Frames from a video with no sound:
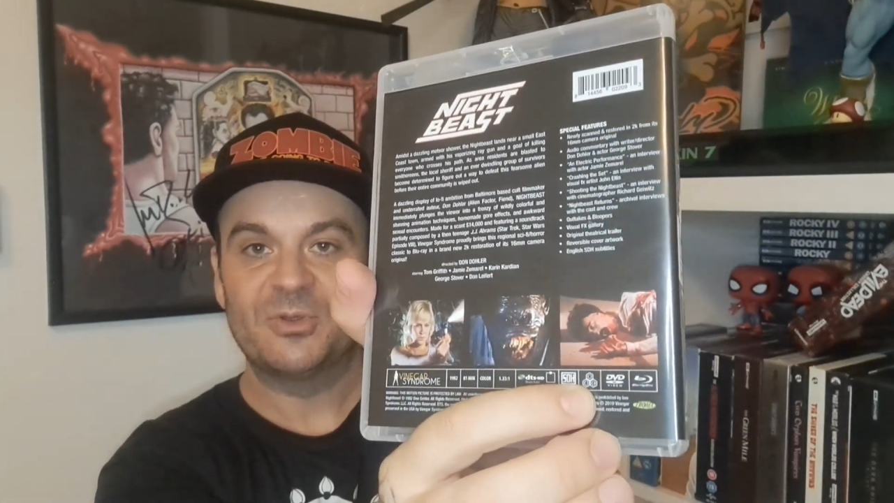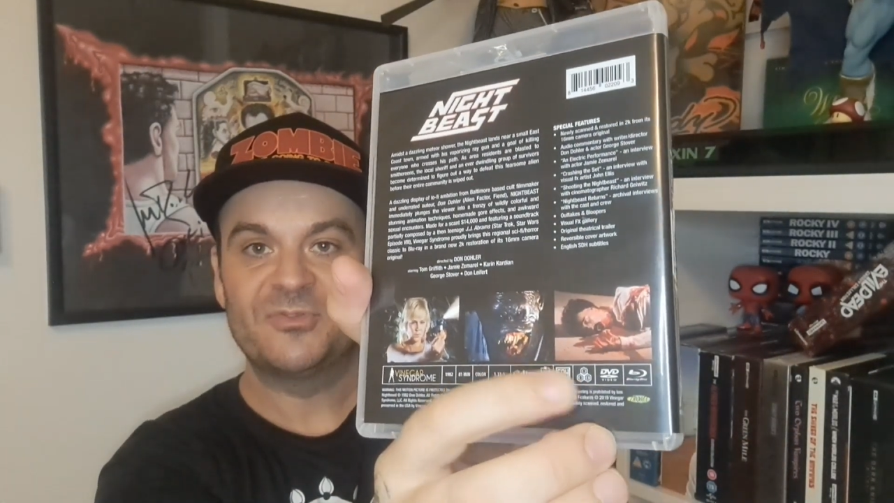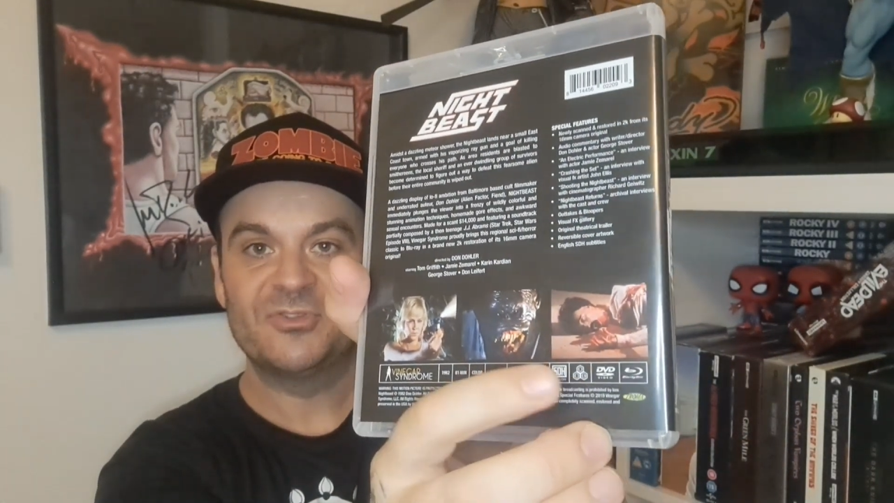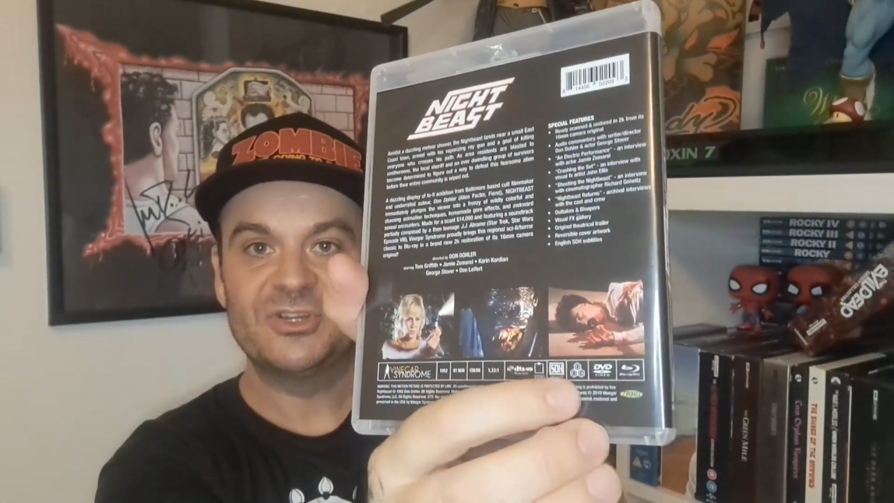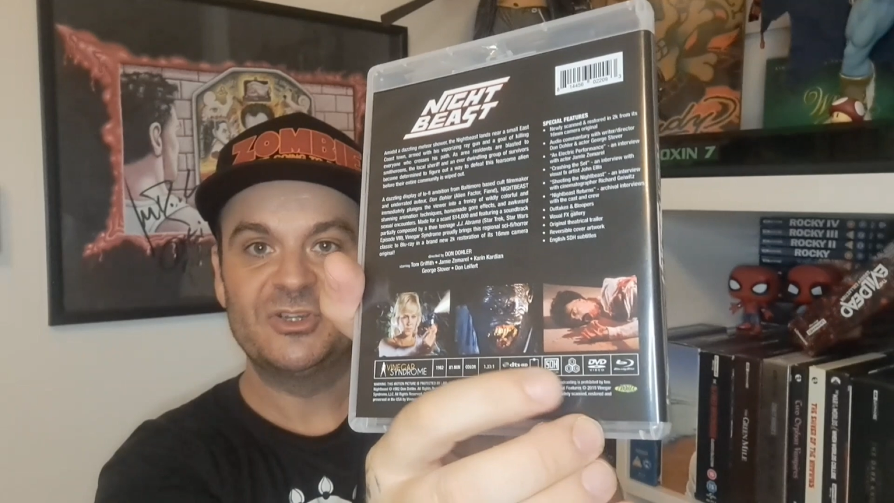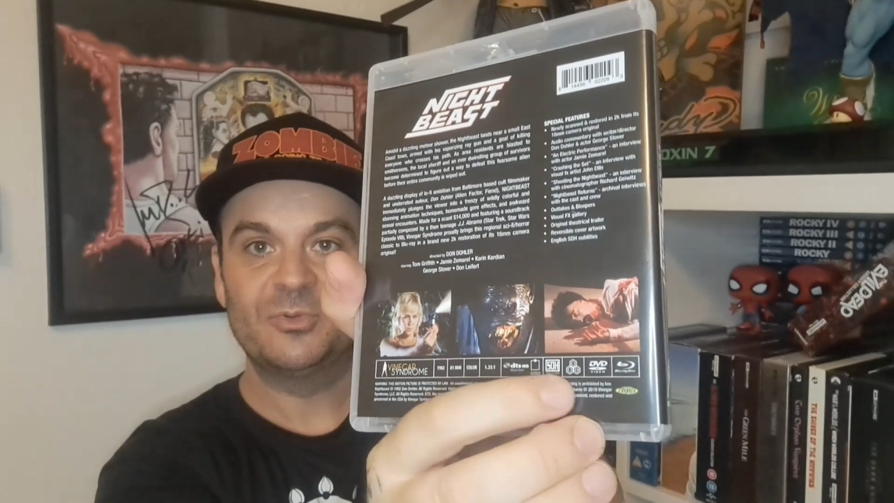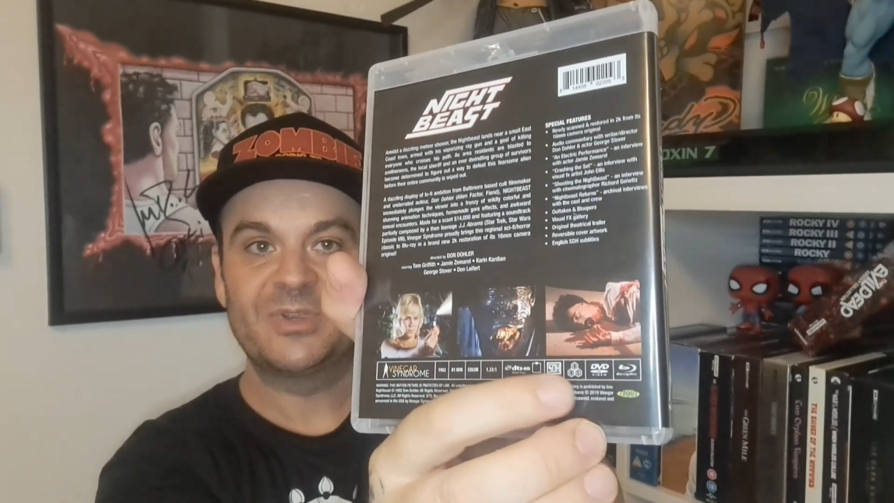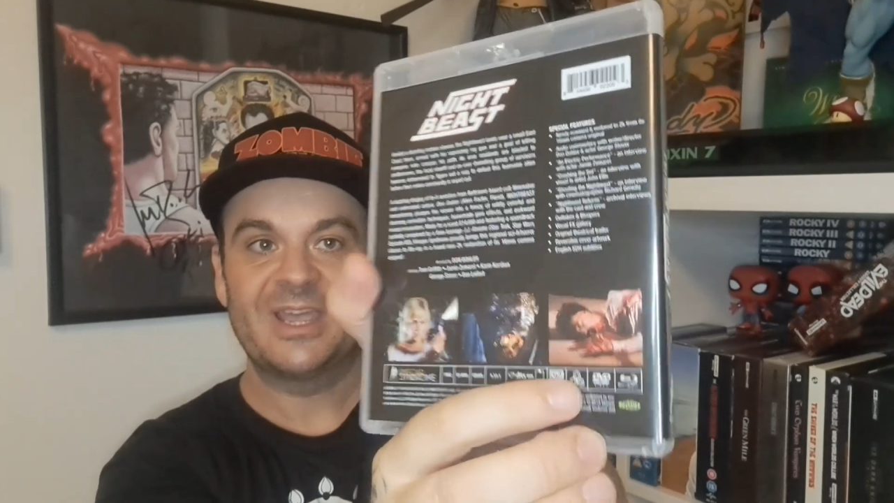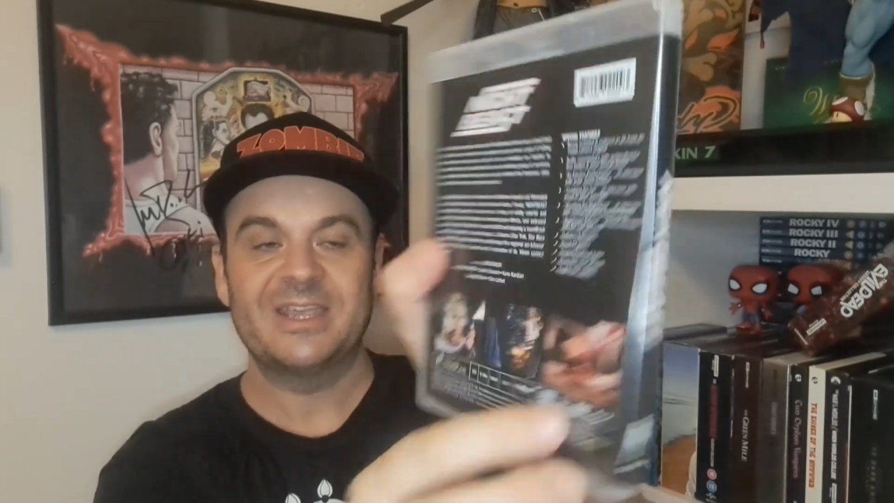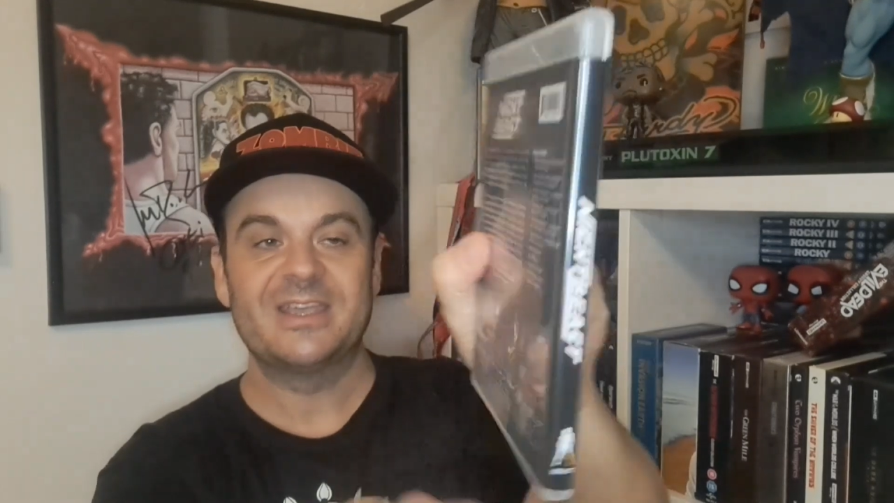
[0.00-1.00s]
if you're in the
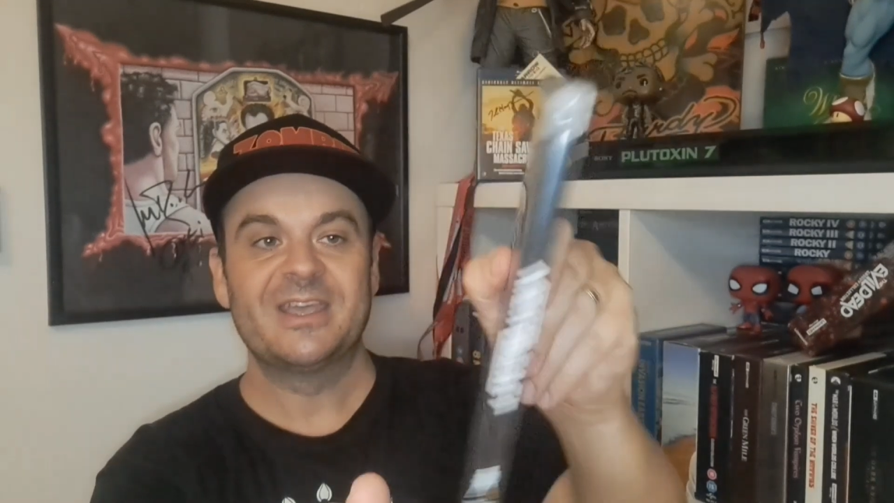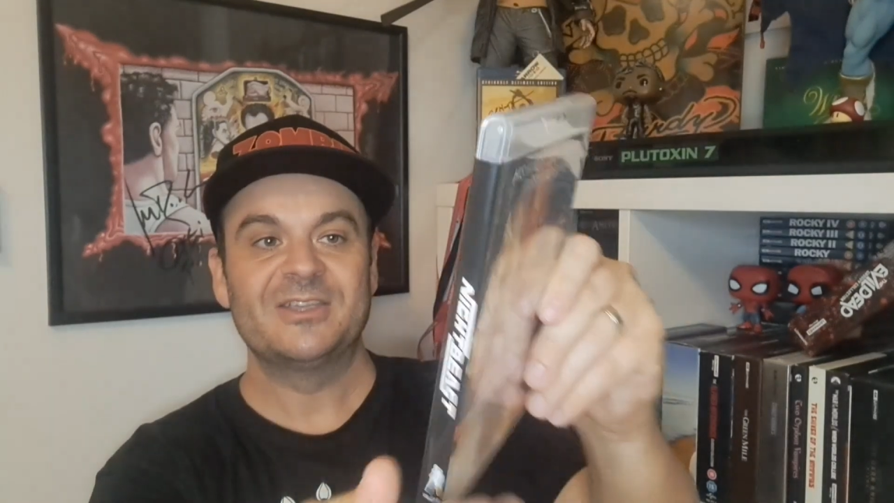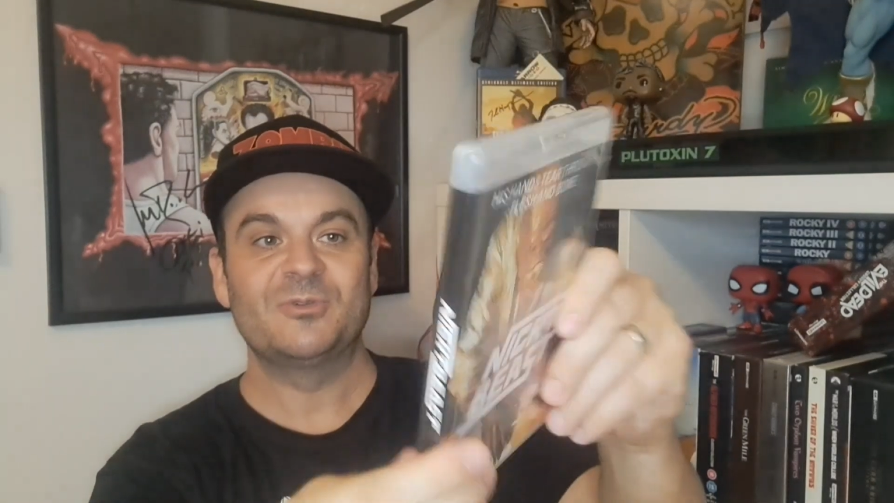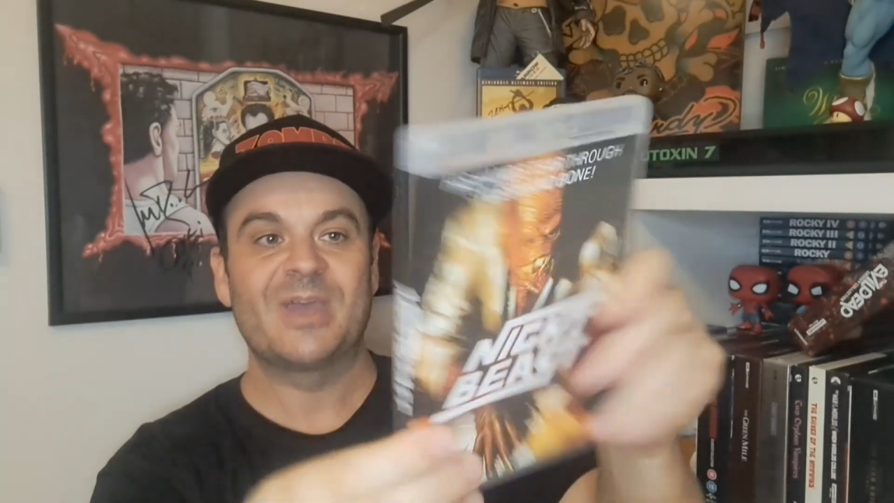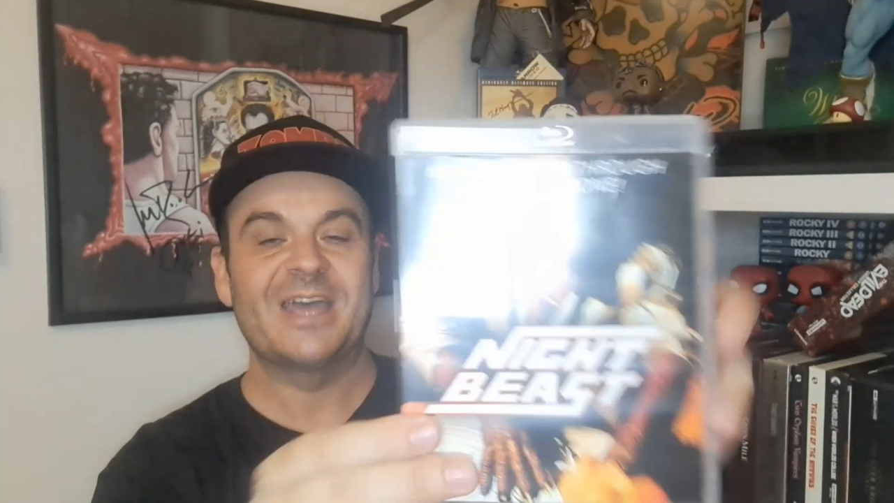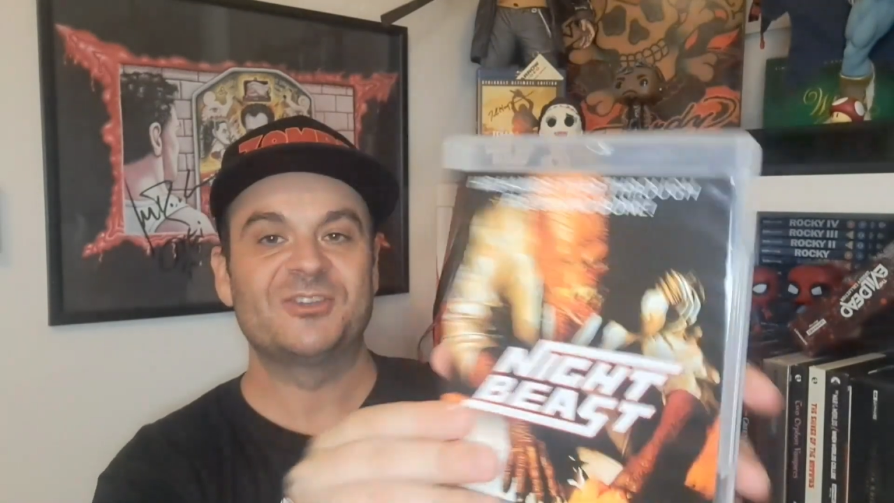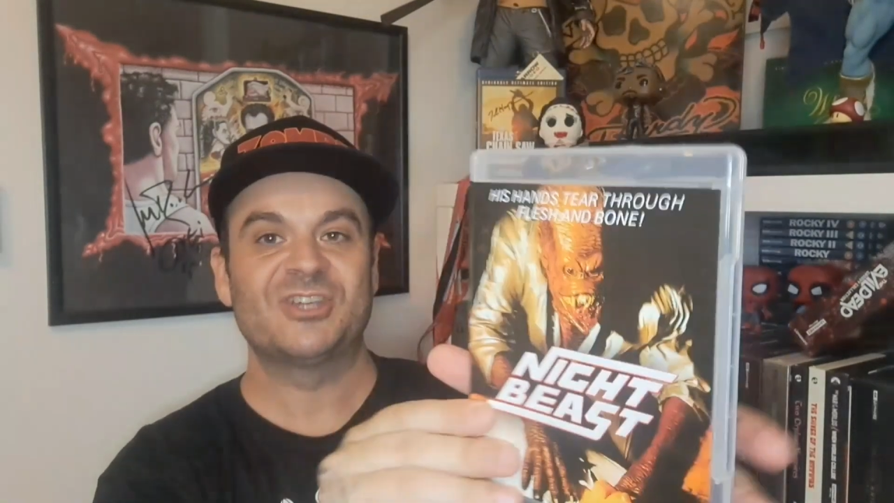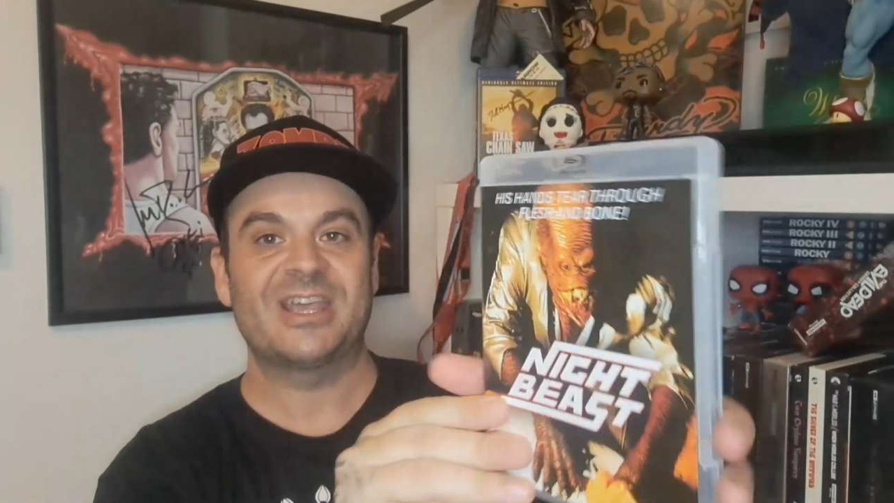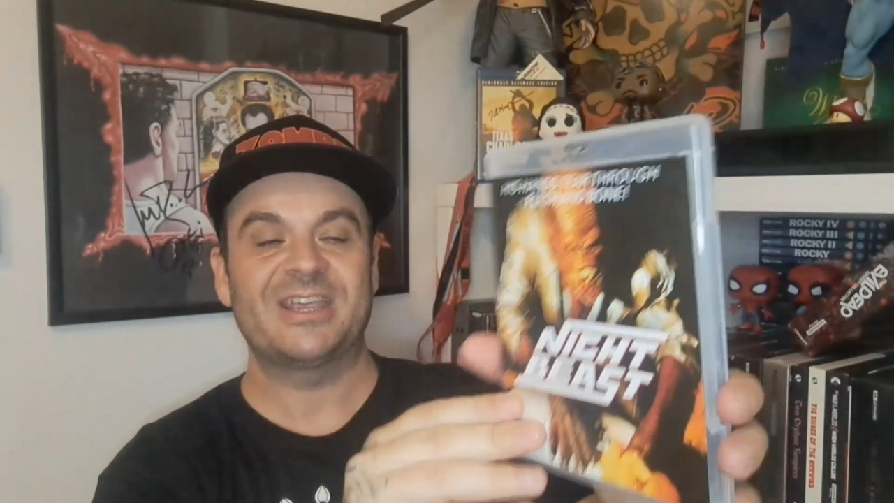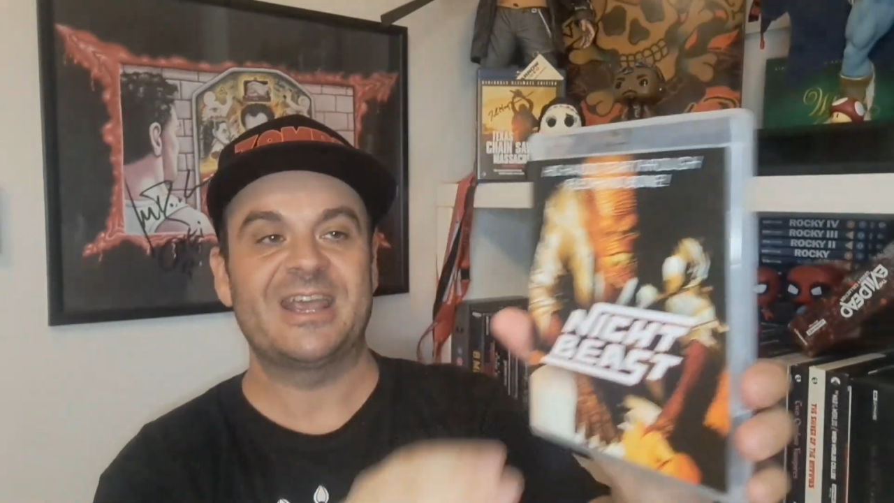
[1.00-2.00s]
UK, you can
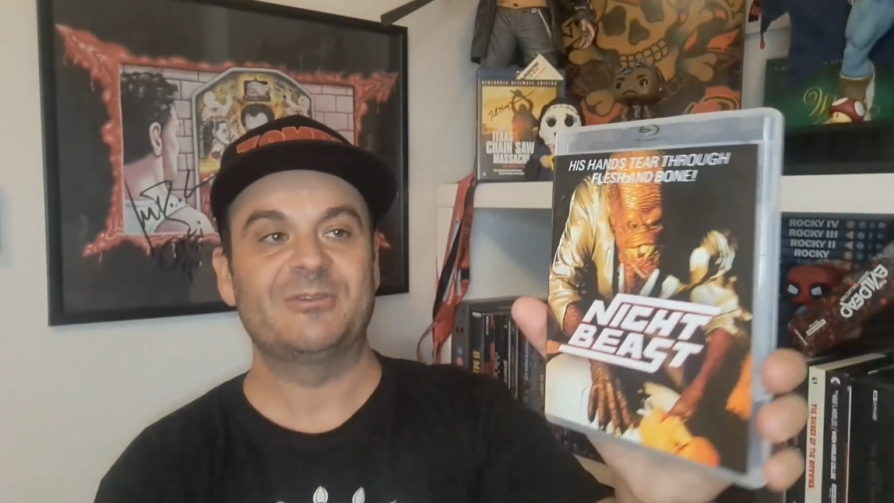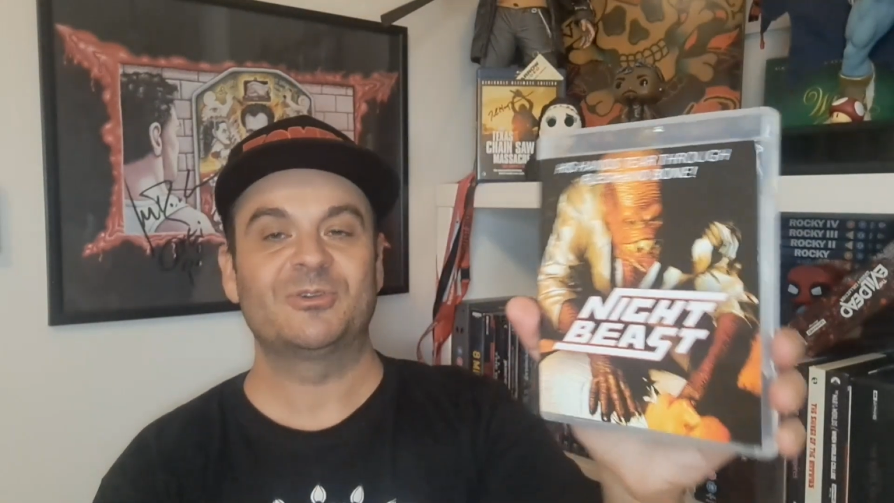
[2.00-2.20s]
check it out.